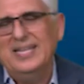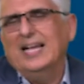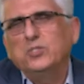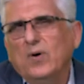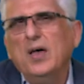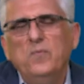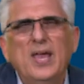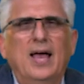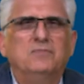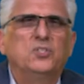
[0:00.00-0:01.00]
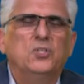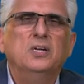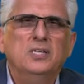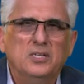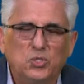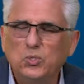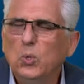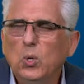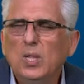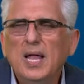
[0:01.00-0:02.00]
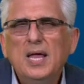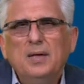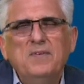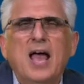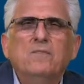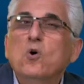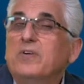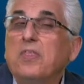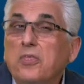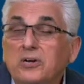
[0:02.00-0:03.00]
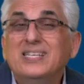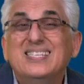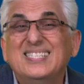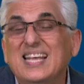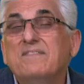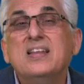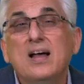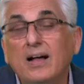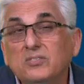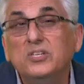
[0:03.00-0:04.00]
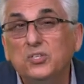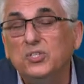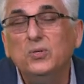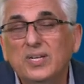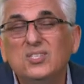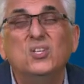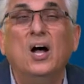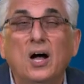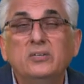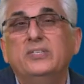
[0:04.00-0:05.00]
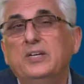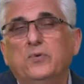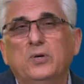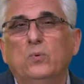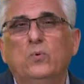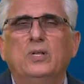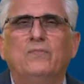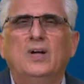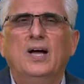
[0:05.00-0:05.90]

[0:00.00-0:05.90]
That's why we have started a school. We have over 3,700 students hungry for the word of